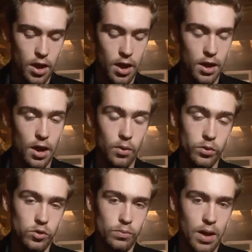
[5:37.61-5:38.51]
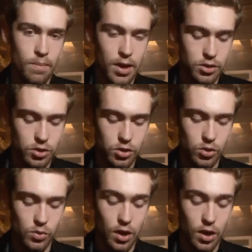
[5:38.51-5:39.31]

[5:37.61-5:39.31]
and I will do my best to